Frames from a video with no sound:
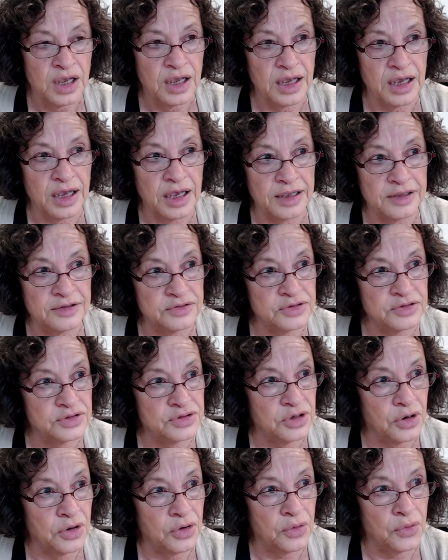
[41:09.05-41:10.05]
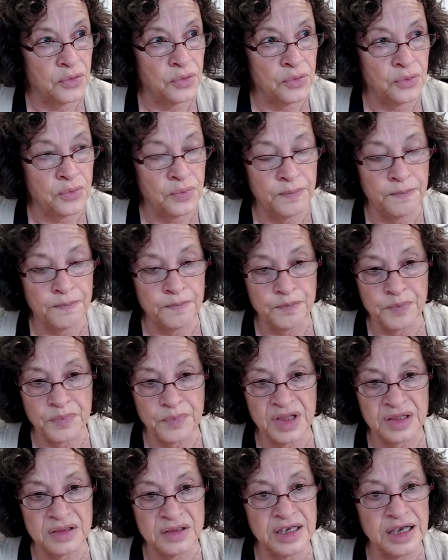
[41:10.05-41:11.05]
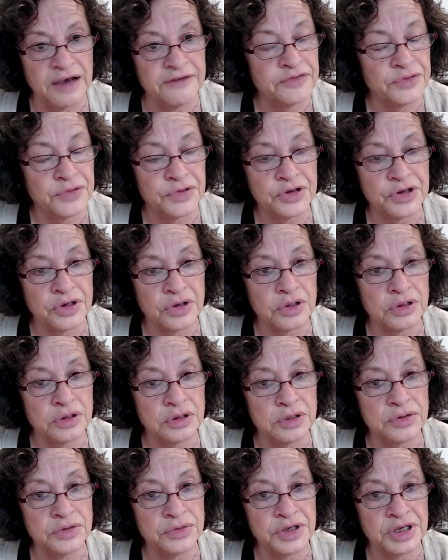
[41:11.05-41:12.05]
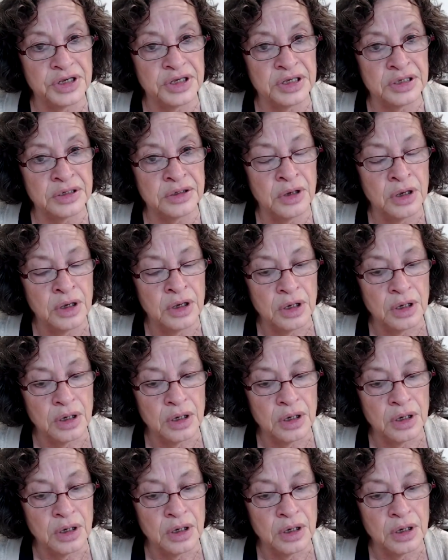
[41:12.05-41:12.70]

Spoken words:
And so the effort included